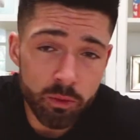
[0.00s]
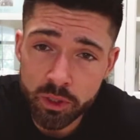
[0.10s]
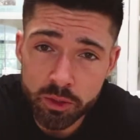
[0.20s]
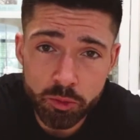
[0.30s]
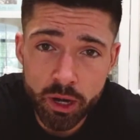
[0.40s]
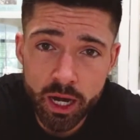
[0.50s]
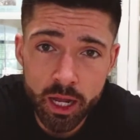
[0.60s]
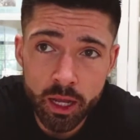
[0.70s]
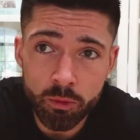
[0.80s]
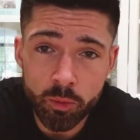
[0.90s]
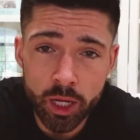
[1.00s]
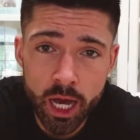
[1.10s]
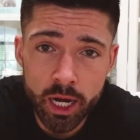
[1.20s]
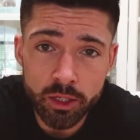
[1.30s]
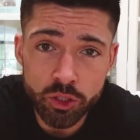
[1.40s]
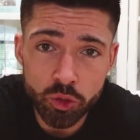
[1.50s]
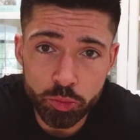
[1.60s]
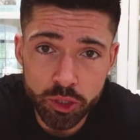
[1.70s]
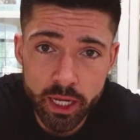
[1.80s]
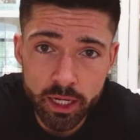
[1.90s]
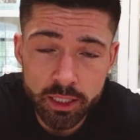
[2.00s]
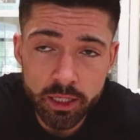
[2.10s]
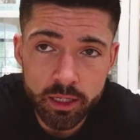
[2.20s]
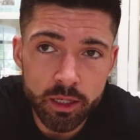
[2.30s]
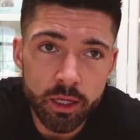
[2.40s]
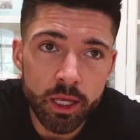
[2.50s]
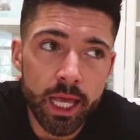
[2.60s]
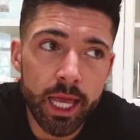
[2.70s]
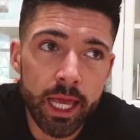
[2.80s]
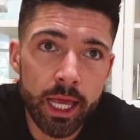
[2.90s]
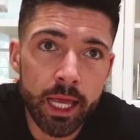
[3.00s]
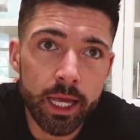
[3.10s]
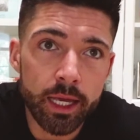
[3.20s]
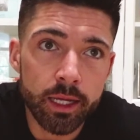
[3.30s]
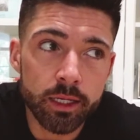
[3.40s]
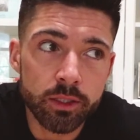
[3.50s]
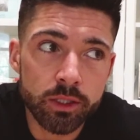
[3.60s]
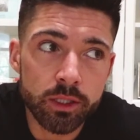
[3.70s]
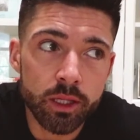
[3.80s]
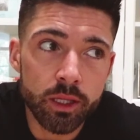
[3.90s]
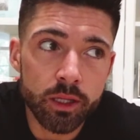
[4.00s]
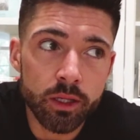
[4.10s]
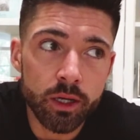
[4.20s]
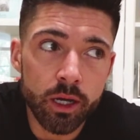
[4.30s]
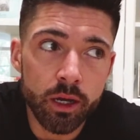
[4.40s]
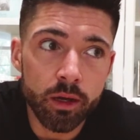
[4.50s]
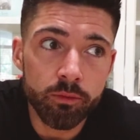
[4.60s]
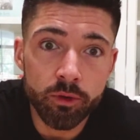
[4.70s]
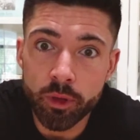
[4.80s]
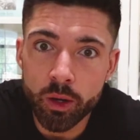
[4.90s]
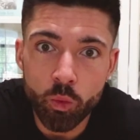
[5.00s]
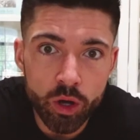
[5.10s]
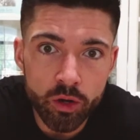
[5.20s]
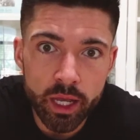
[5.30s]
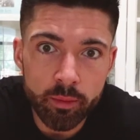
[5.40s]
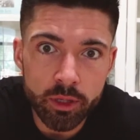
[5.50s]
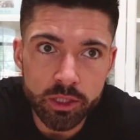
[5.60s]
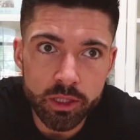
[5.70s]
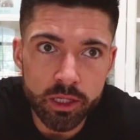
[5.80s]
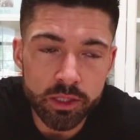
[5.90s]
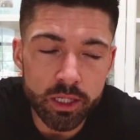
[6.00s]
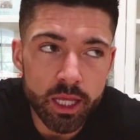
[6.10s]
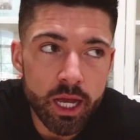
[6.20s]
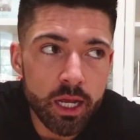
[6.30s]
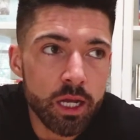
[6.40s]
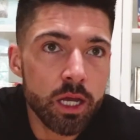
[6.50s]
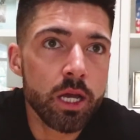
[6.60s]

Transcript: We sprayed on it when we got it to protect it and um, from like water damage and things like that.